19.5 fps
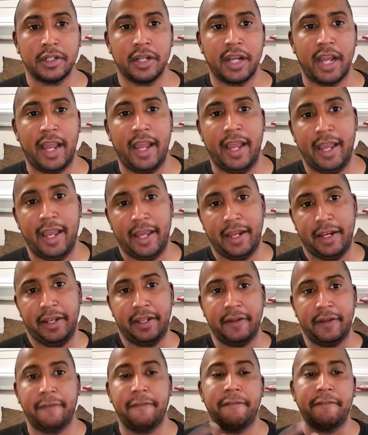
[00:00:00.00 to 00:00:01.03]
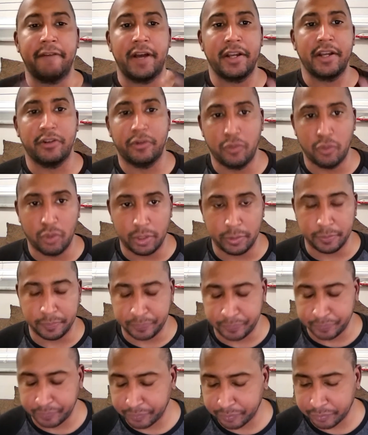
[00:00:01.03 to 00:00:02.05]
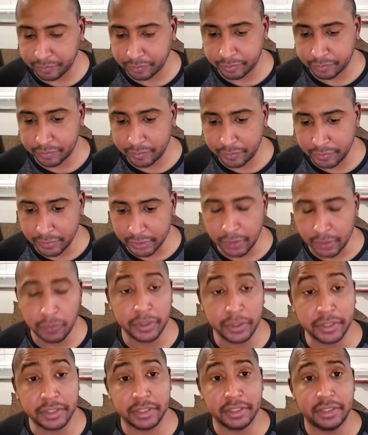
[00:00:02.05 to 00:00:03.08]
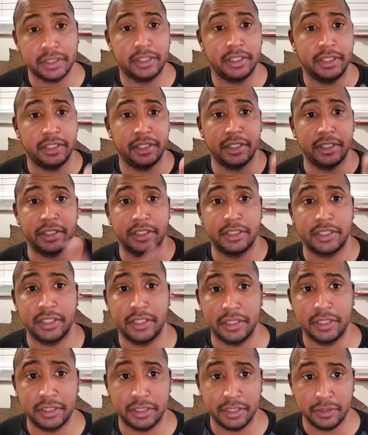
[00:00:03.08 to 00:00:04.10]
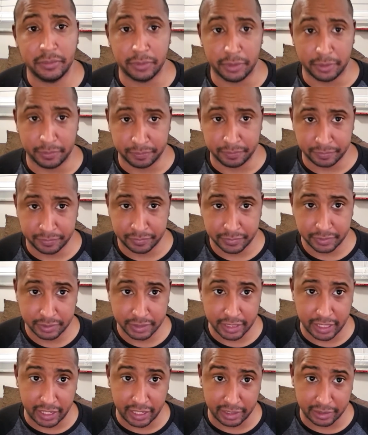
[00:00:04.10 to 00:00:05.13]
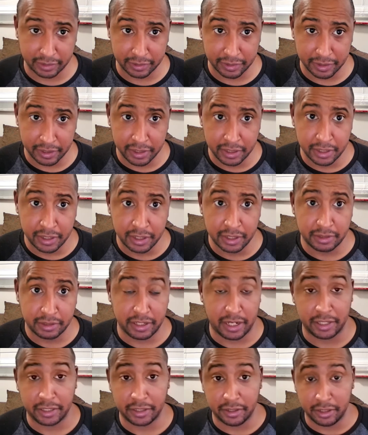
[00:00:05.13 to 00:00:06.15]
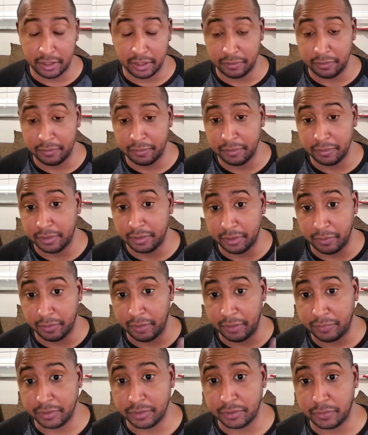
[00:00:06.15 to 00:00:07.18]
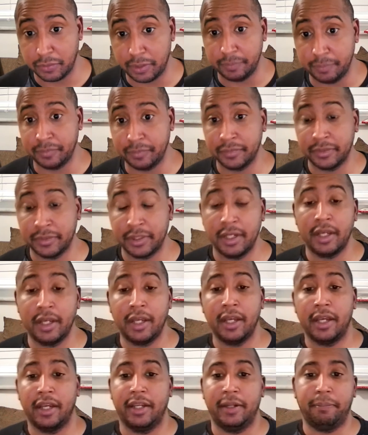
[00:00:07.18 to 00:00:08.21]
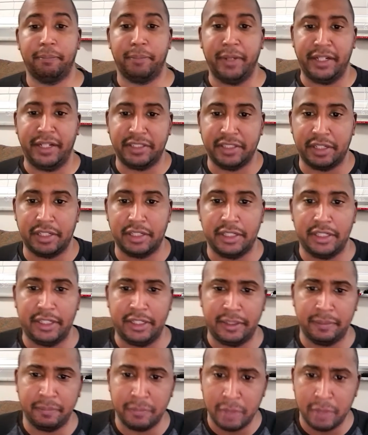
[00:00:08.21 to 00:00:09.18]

And the final one, which is the CDC one, that .gov, the reference one, it basically